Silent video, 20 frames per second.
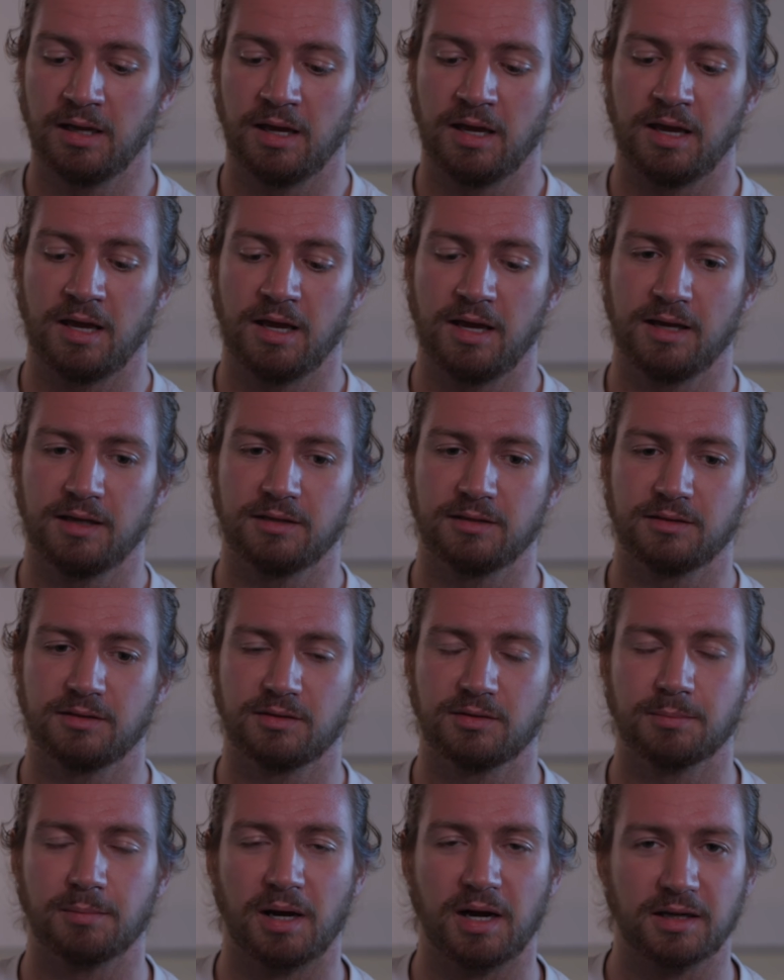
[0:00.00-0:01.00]

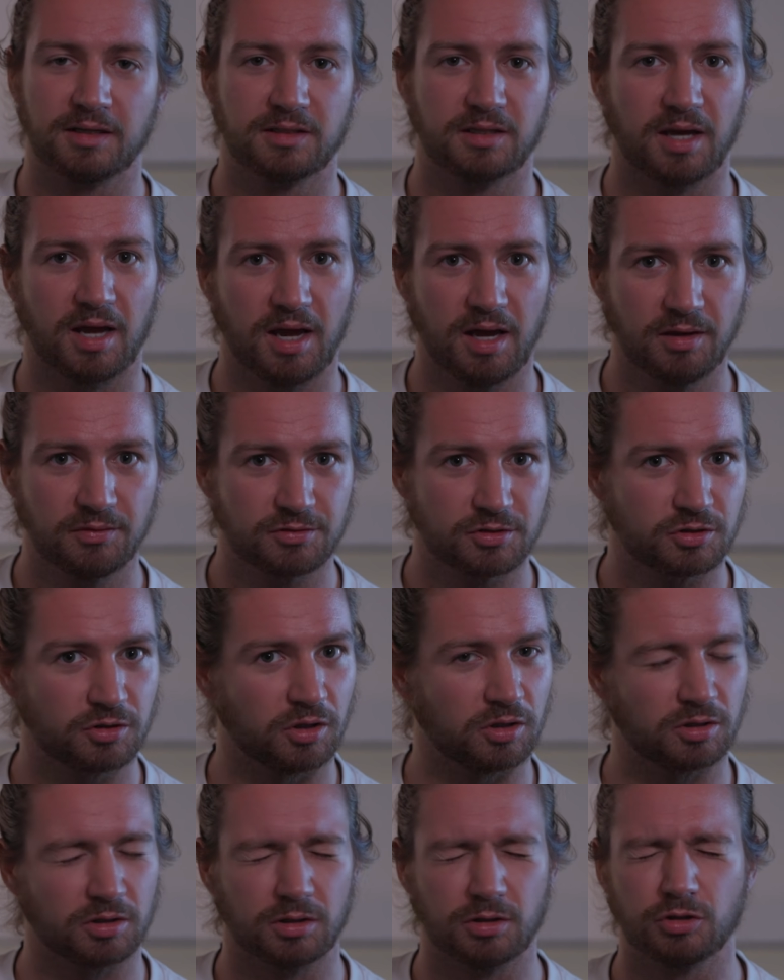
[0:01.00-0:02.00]
And my calves
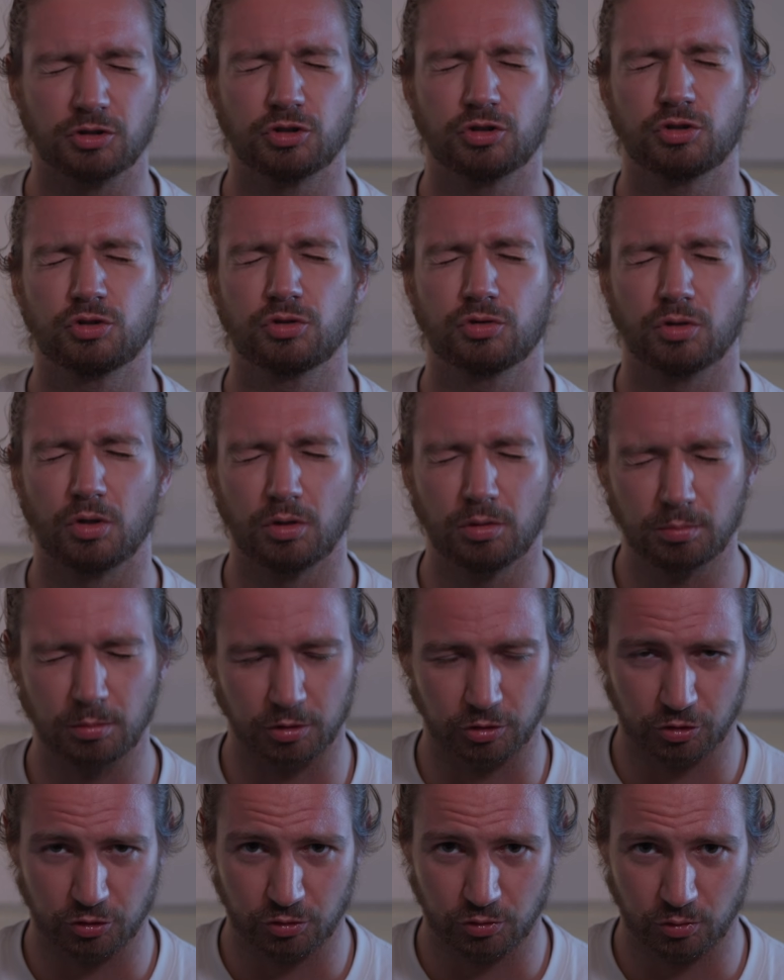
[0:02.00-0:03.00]
got so
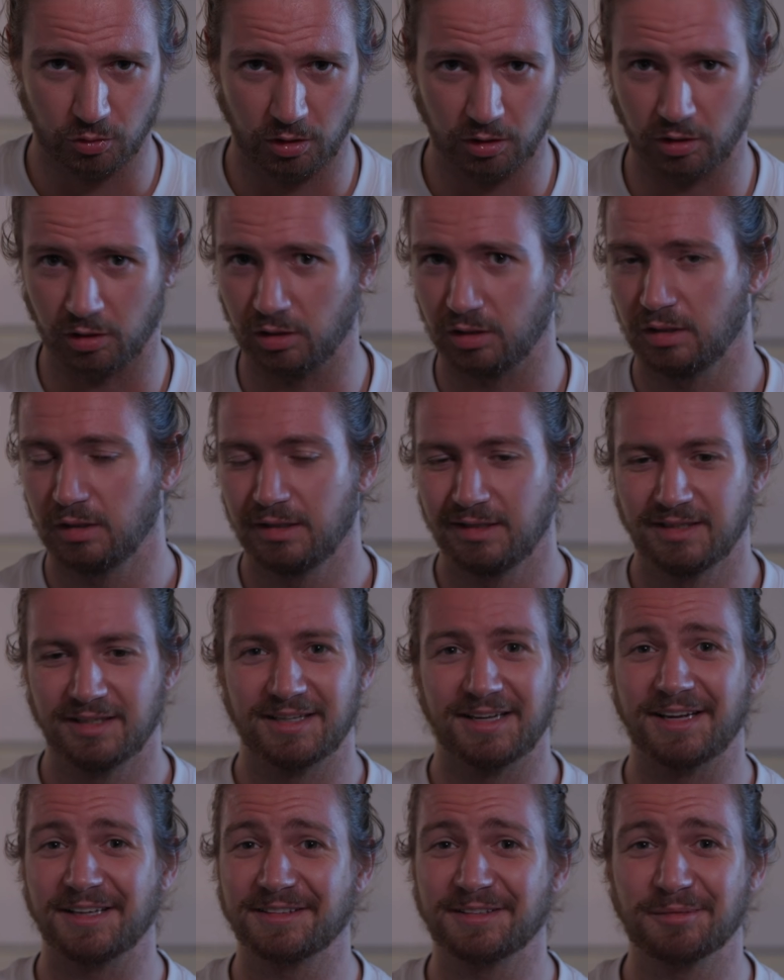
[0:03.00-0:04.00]
much stronger.
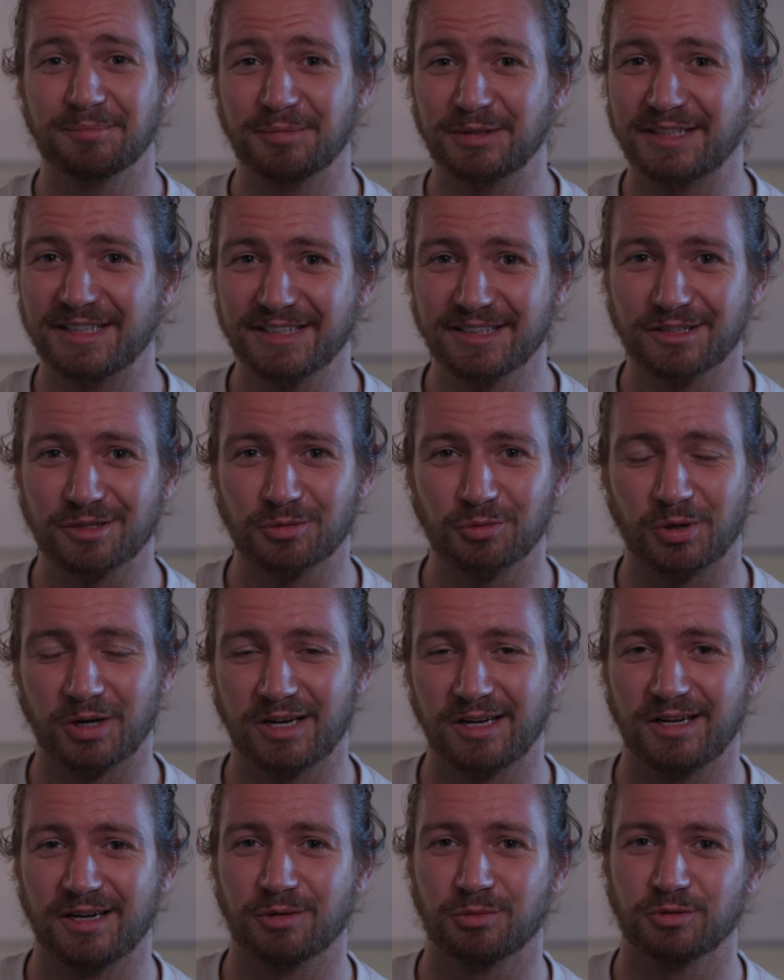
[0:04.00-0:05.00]
At the beginning,
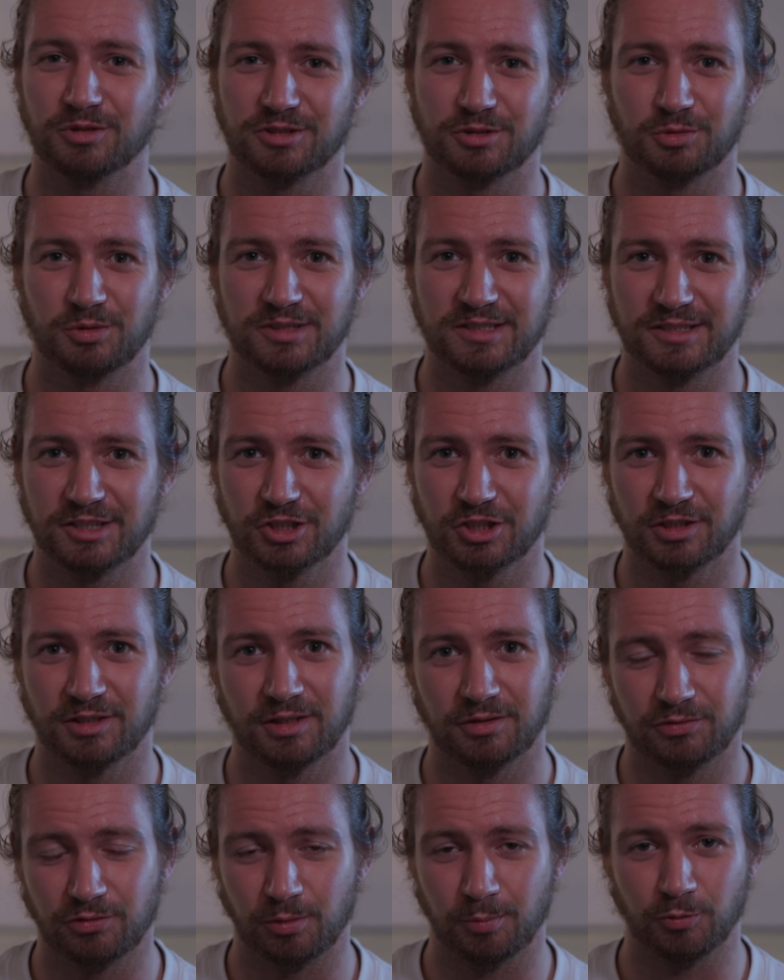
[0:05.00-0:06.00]
when I was
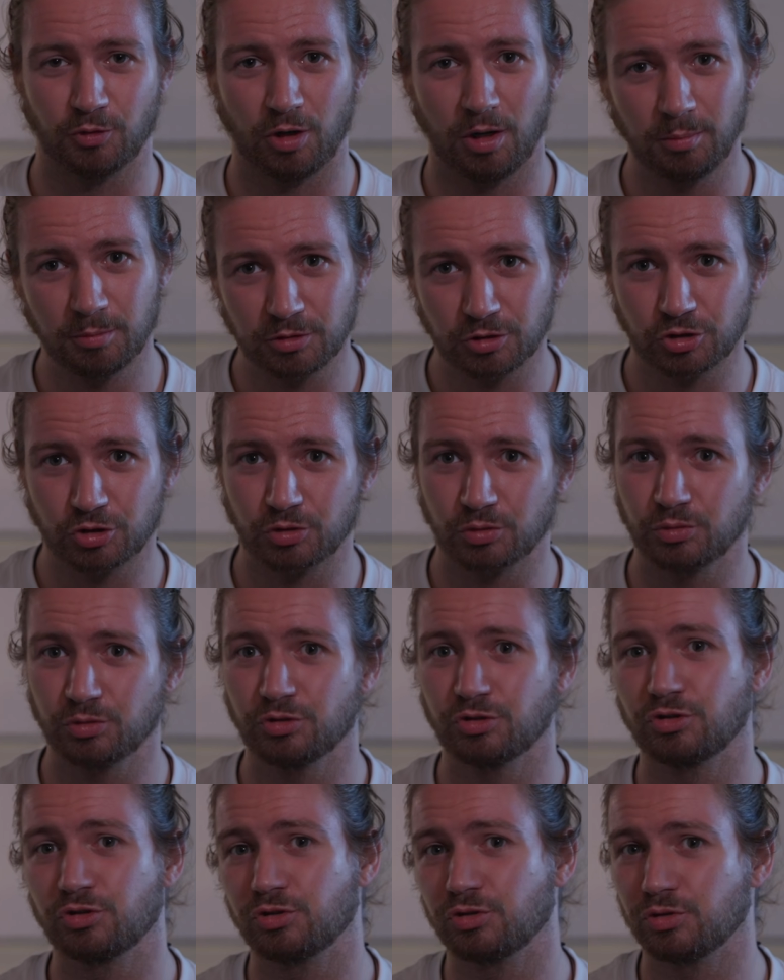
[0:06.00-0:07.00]
transitioning from normal
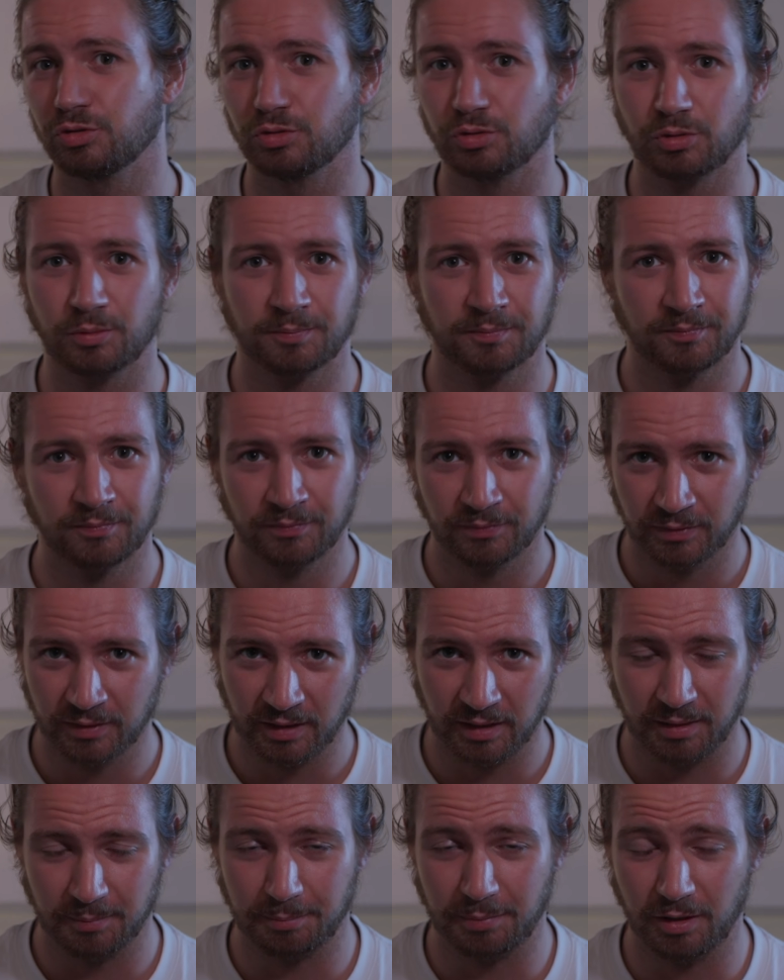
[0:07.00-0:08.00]
shoes to
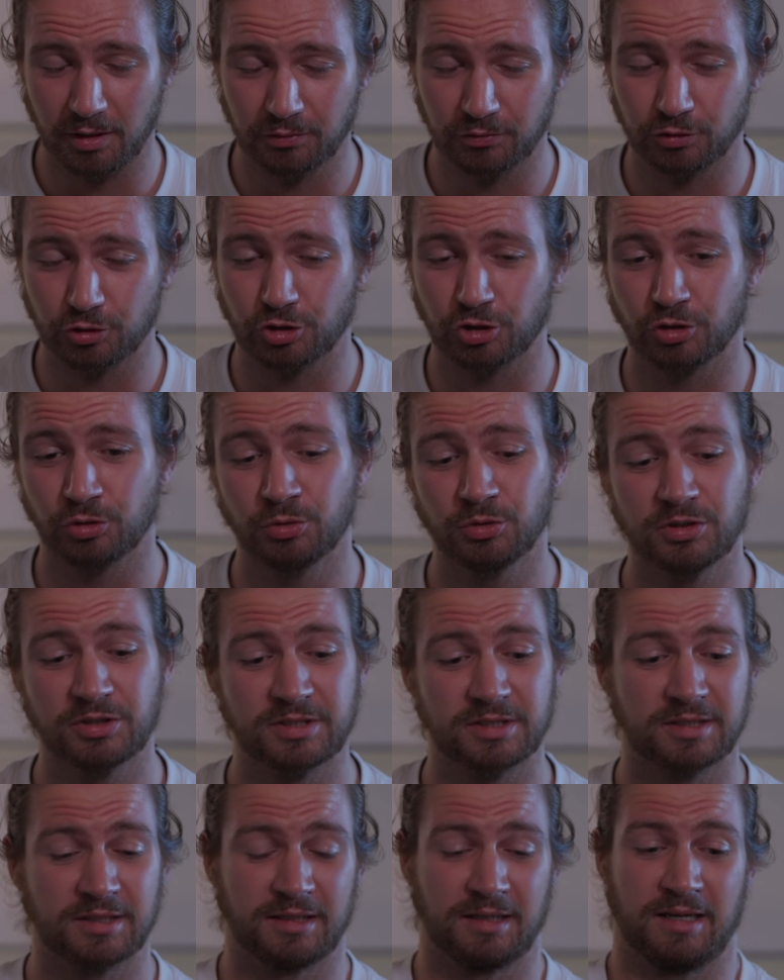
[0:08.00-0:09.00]
barefoot
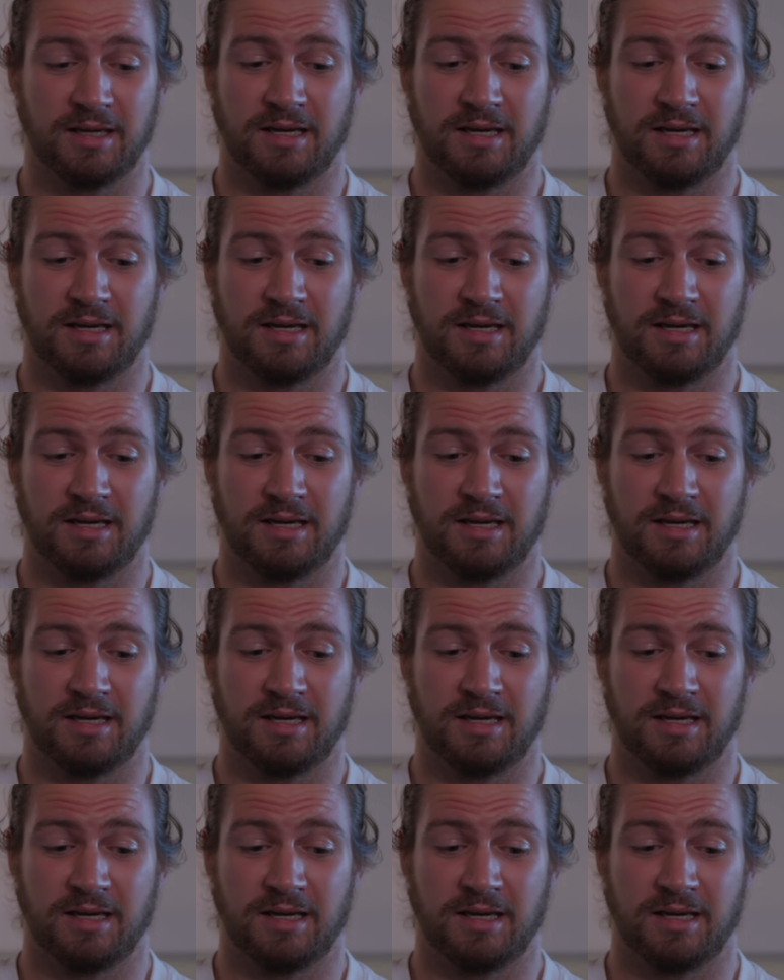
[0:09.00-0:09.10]
shoes,